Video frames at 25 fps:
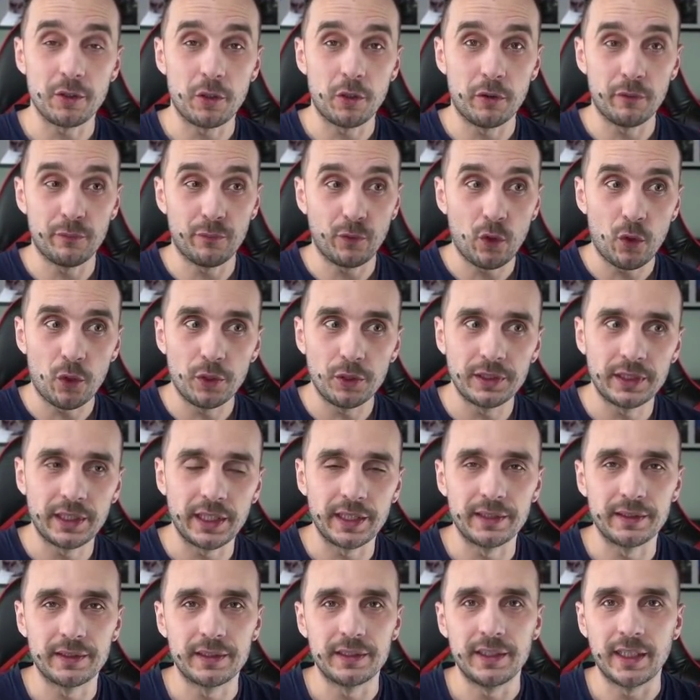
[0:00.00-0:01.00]
of
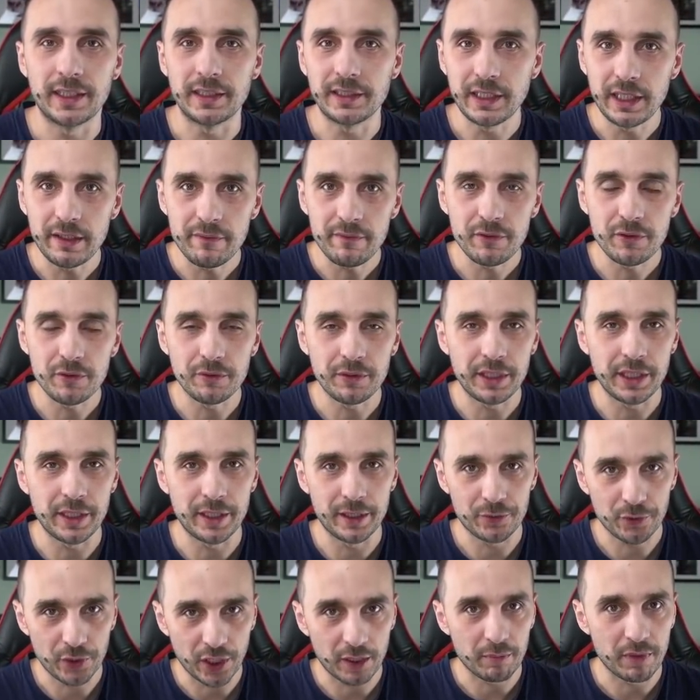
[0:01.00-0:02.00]
content that gives you gear
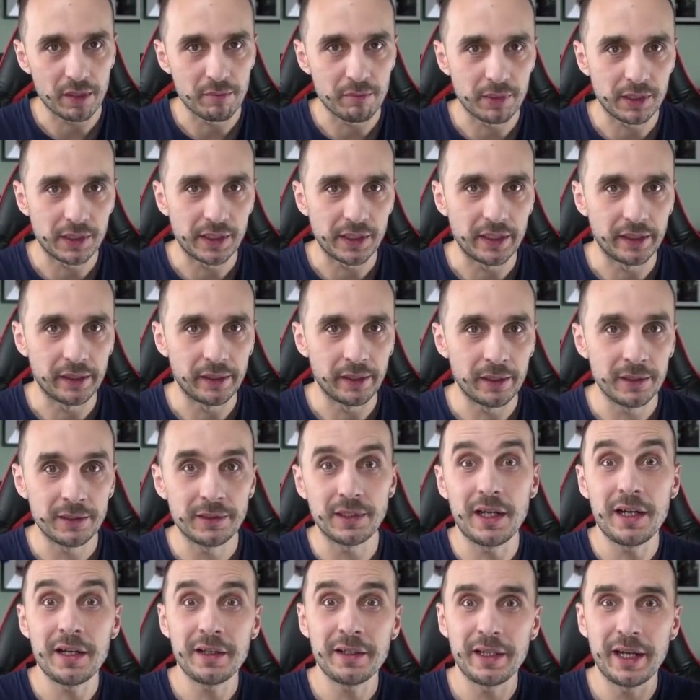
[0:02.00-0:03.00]
enchantment materials
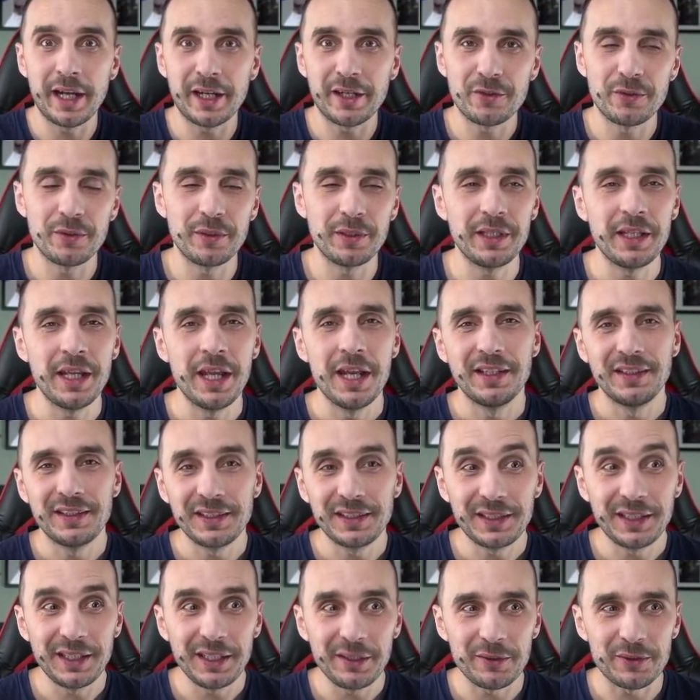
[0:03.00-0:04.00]
are actually the
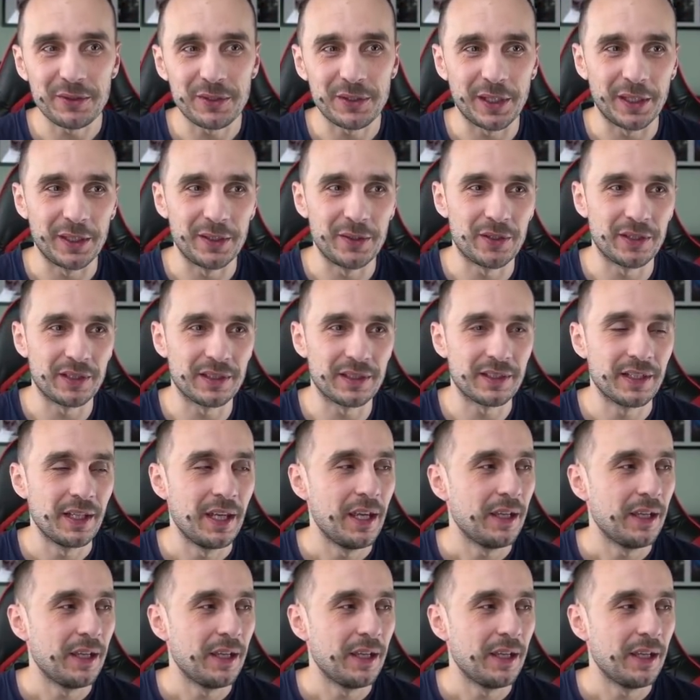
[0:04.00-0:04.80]
Chaos Dungeons.